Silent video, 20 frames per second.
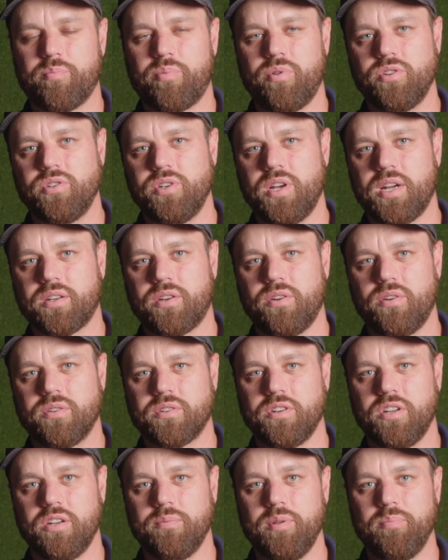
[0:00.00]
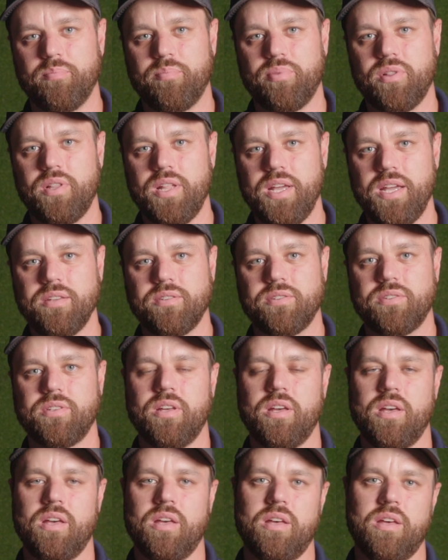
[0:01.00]
the projector is going to be placed.
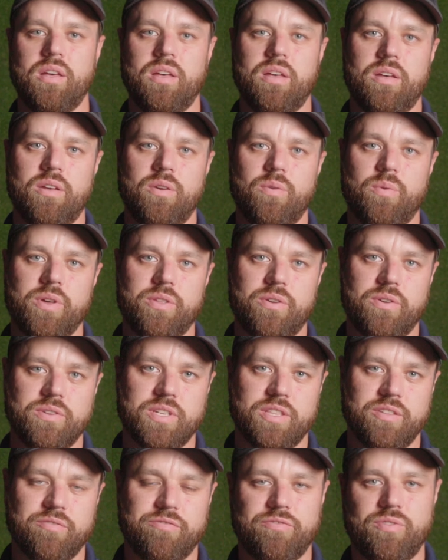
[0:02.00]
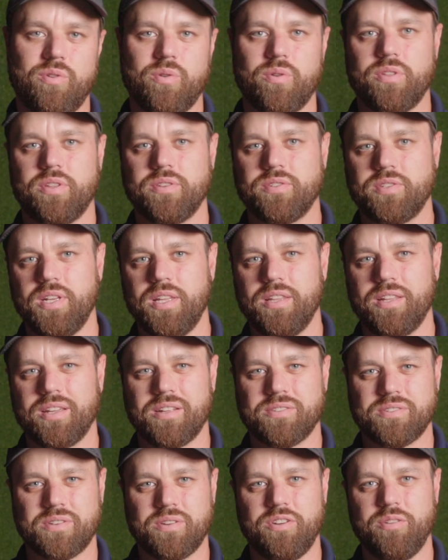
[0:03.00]
Whether it's on the floor or the
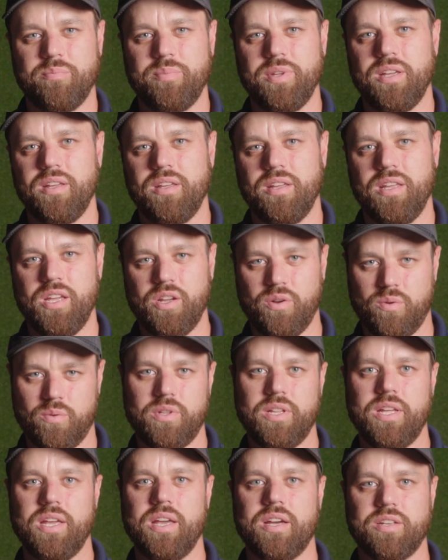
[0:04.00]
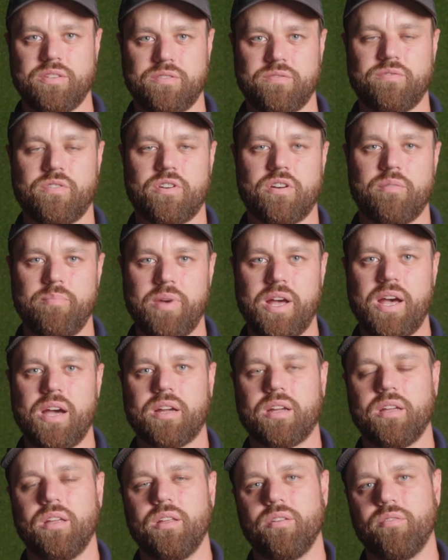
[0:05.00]
ceiling, it's going to be equally as far
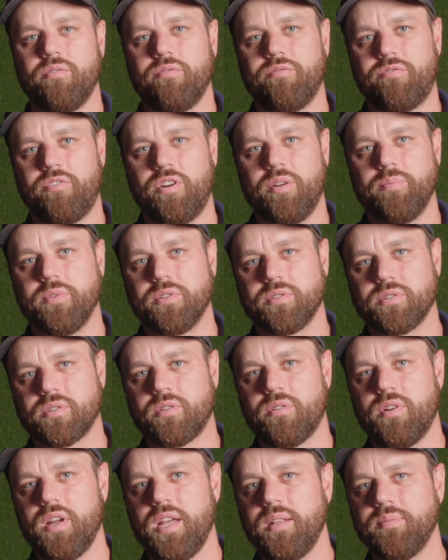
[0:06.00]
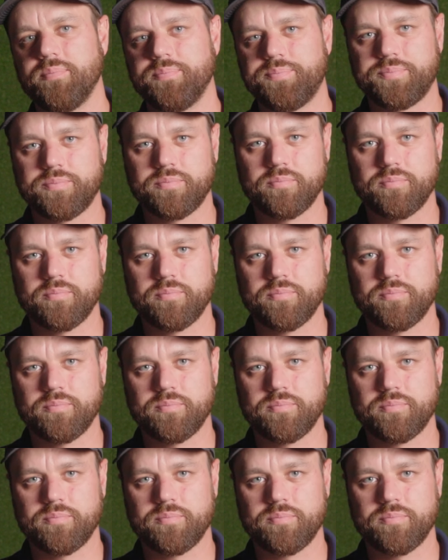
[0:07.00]
back from the screen.